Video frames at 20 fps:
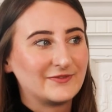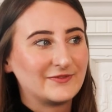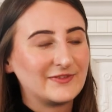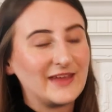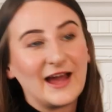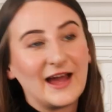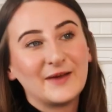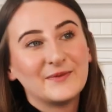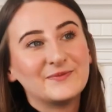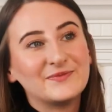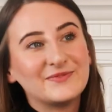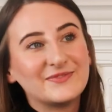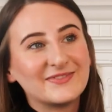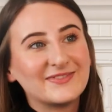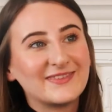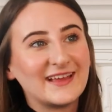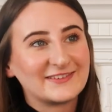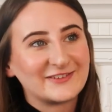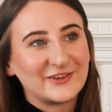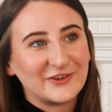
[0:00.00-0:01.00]
yeah,
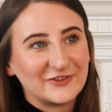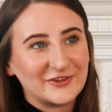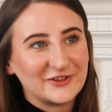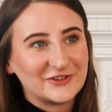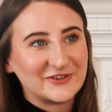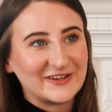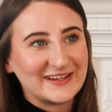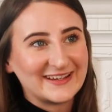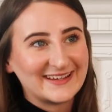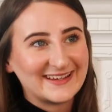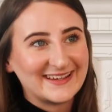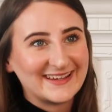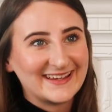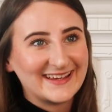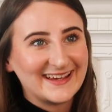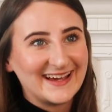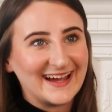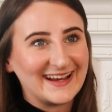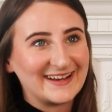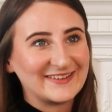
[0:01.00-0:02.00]
let's go for a drink.
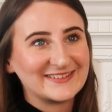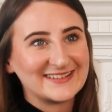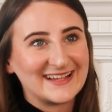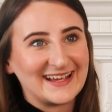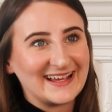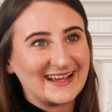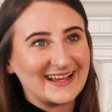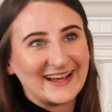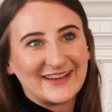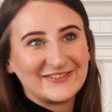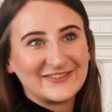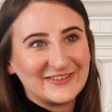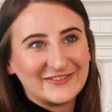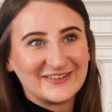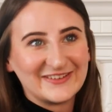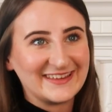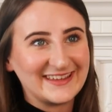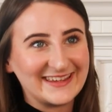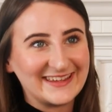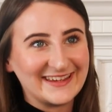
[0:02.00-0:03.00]
And I was like, I feel
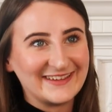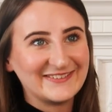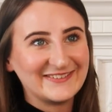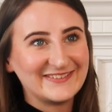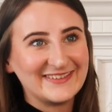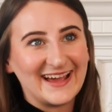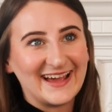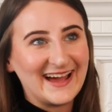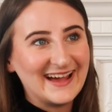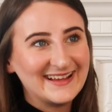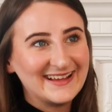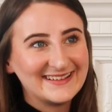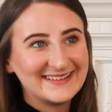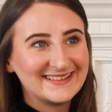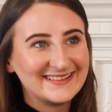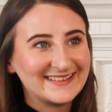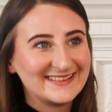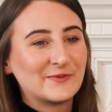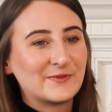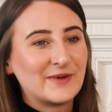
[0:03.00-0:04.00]
really cute. Yeah.
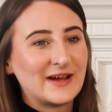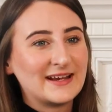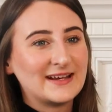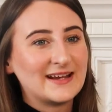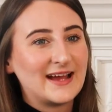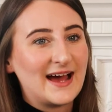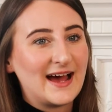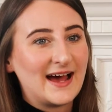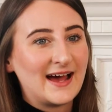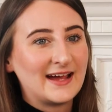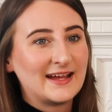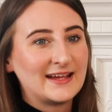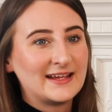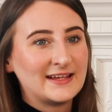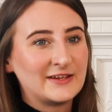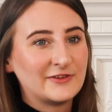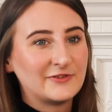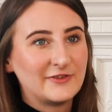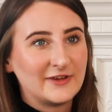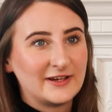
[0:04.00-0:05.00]
When
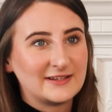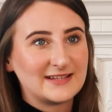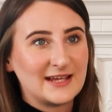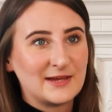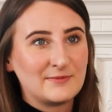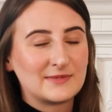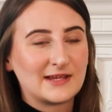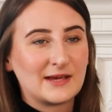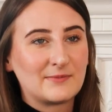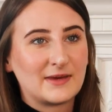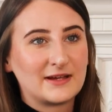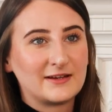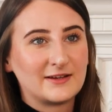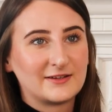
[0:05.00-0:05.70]
I first came to get my